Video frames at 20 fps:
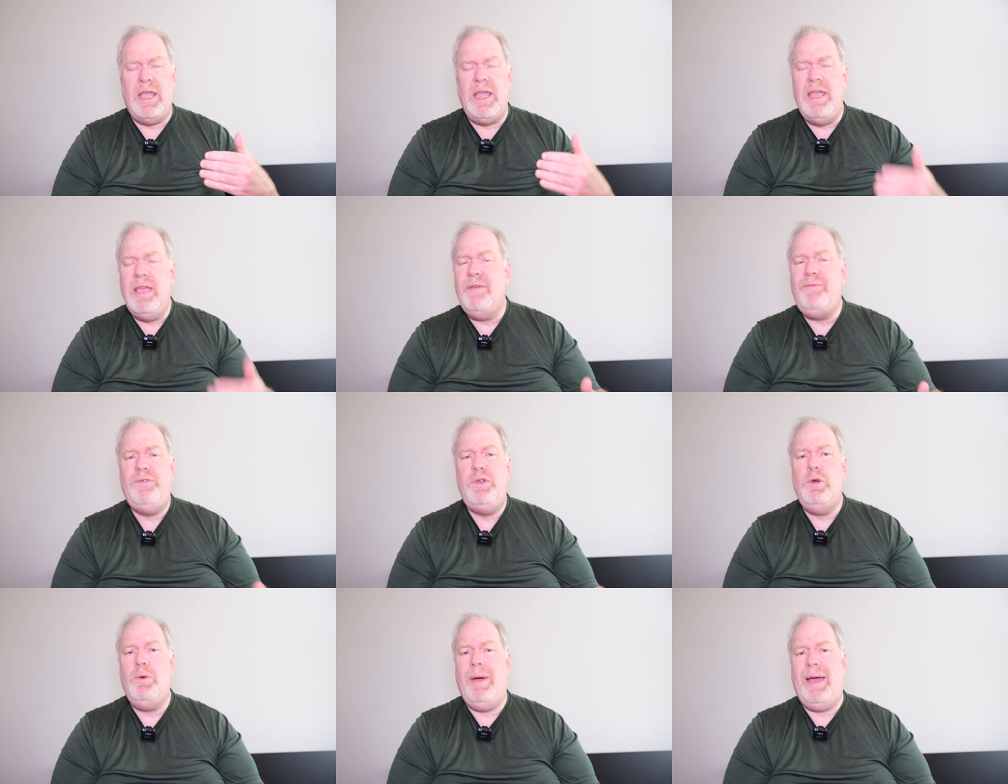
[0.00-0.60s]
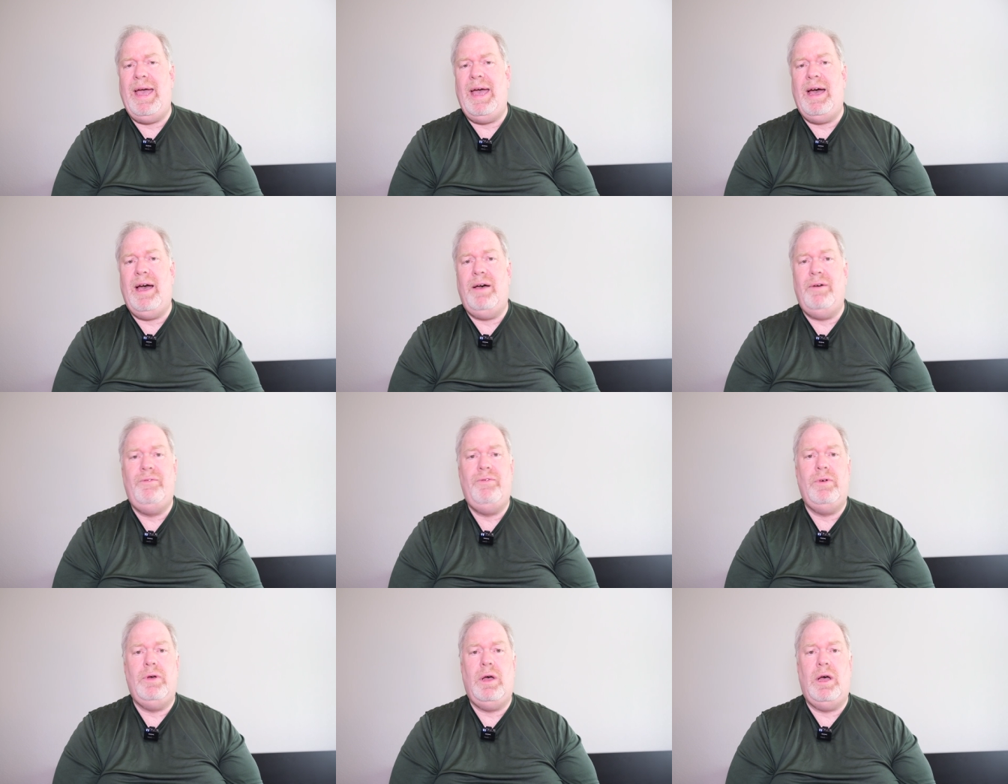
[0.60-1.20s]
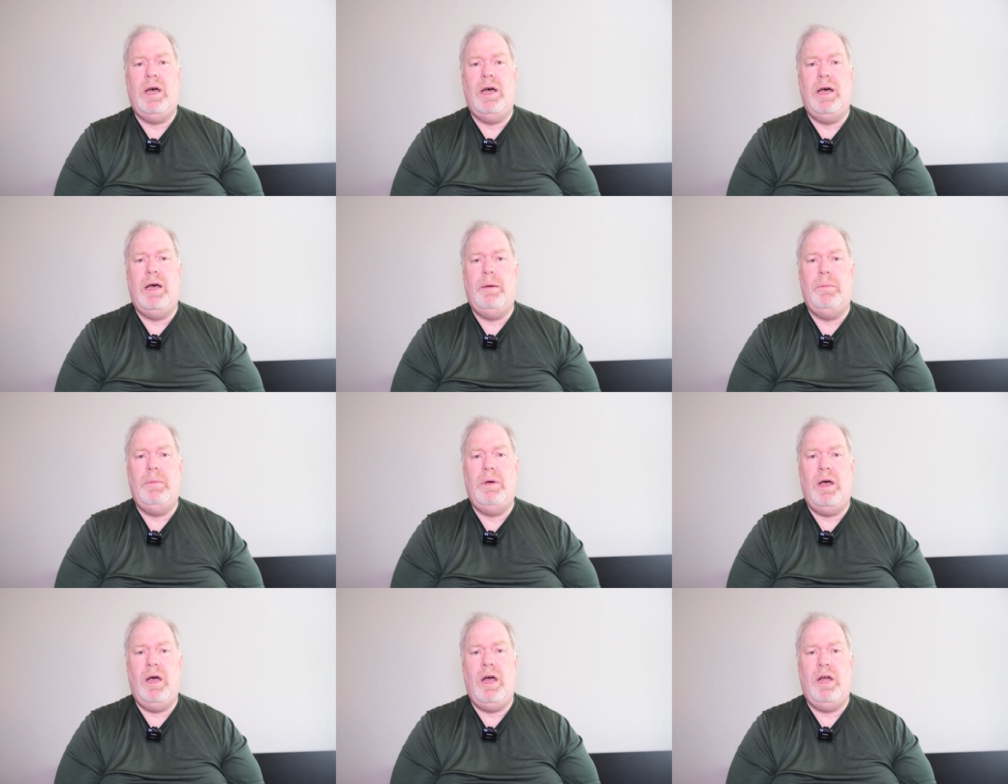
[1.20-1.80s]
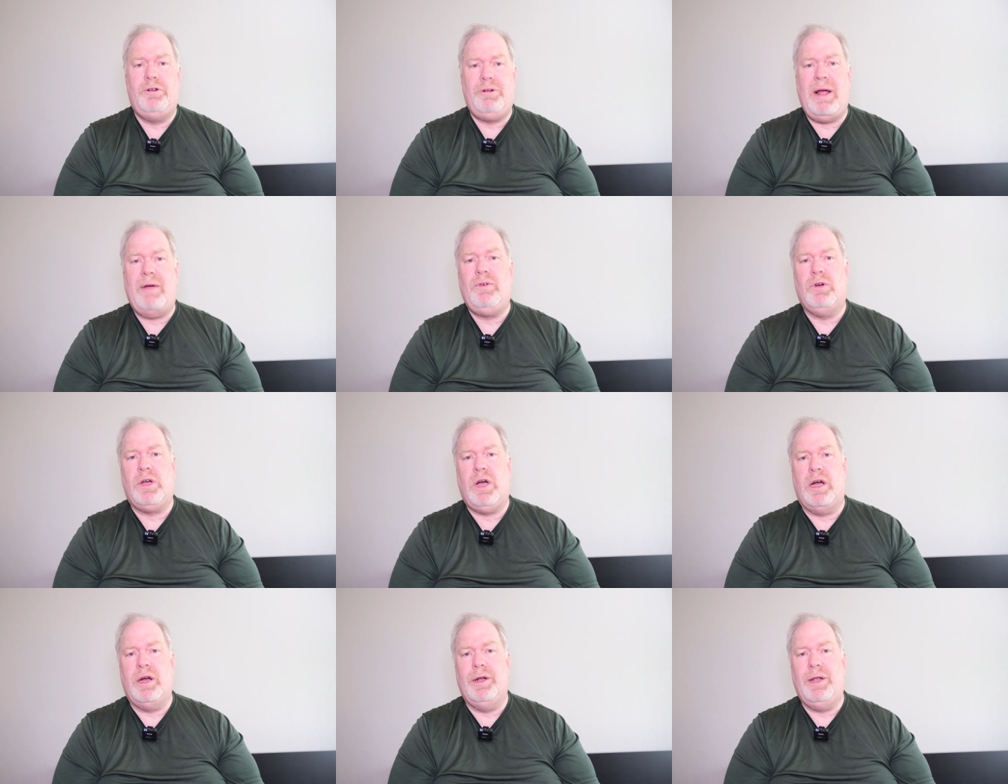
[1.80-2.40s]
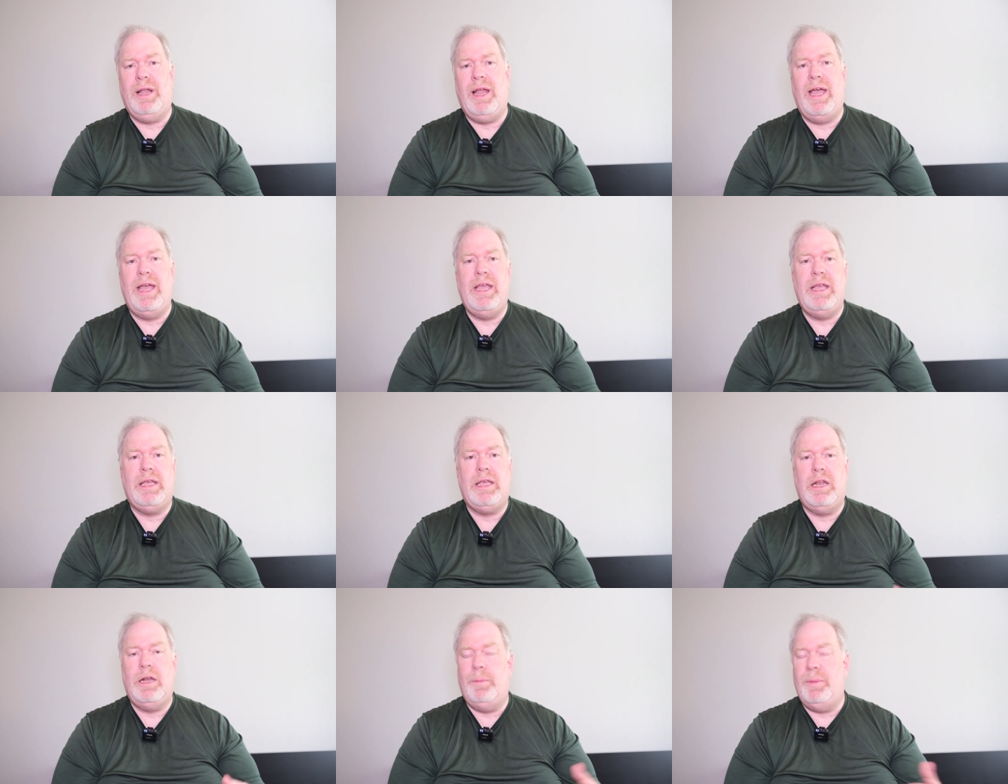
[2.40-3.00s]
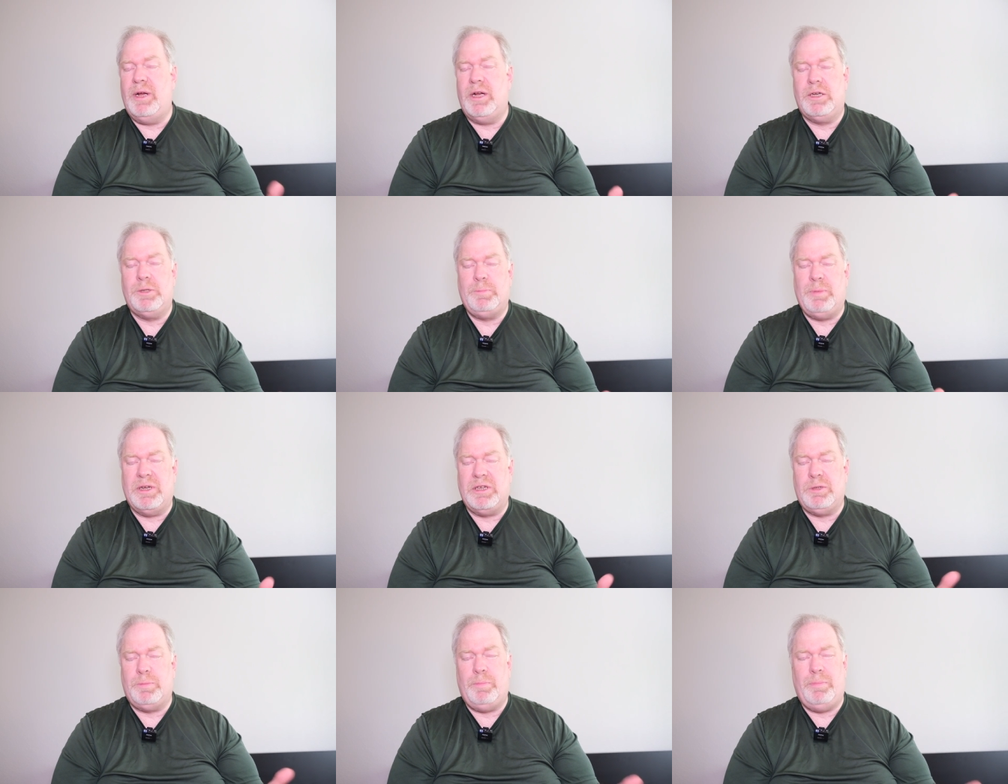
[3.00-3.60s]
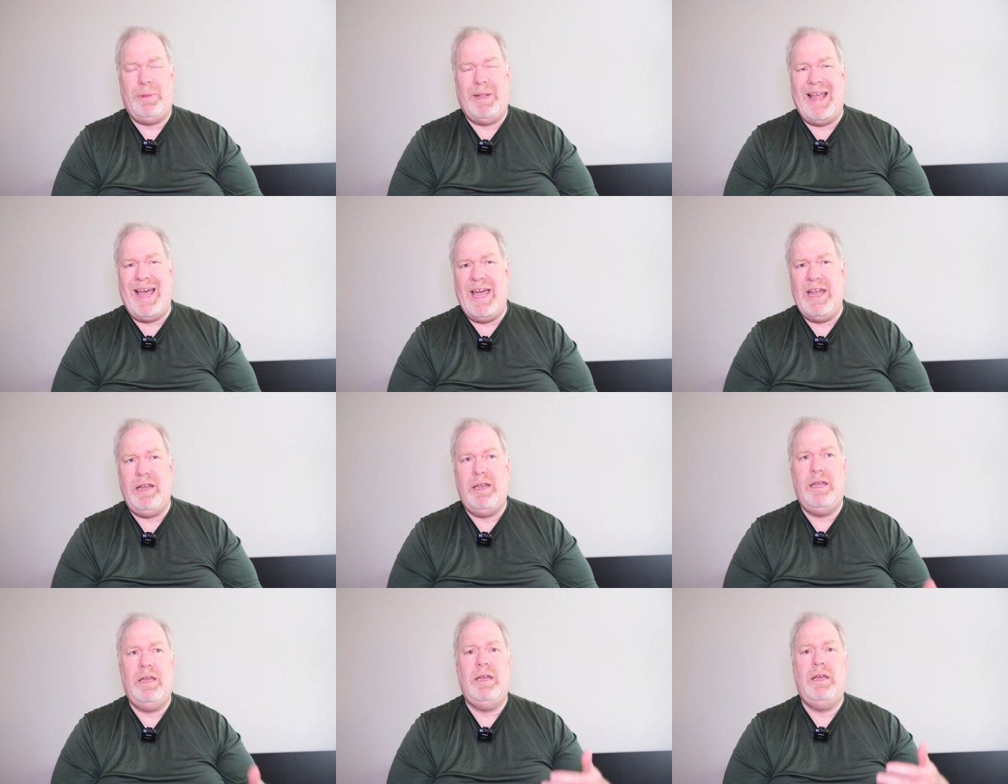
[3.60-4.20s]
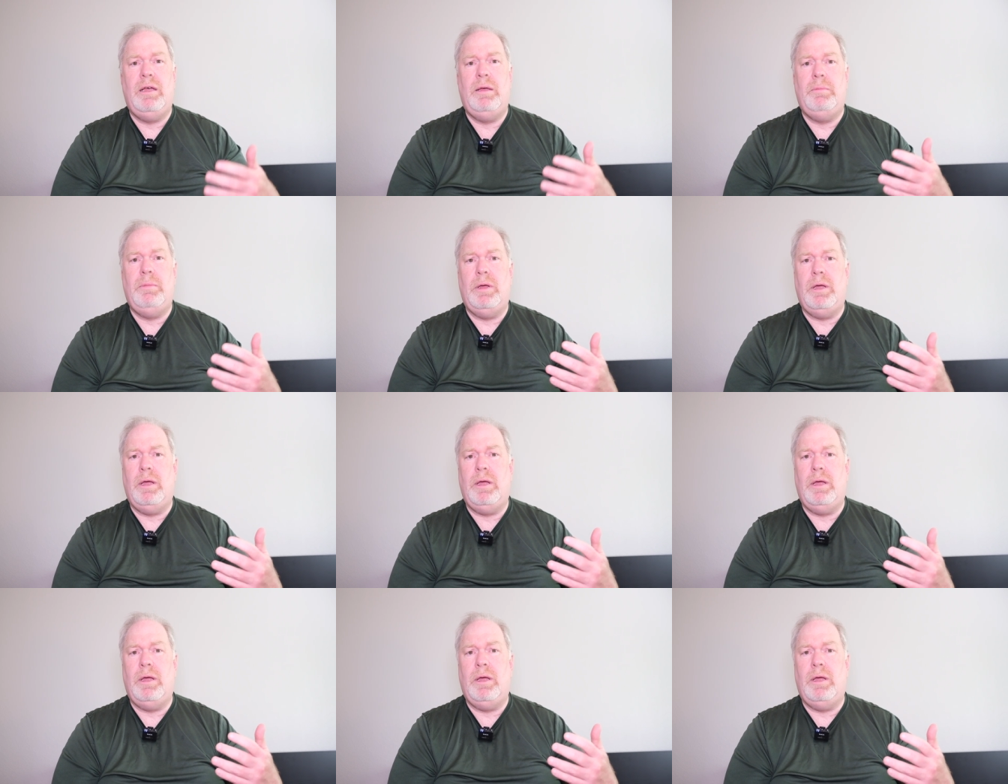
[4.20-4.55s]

if you have um, a travel card, like an American Express Platinum,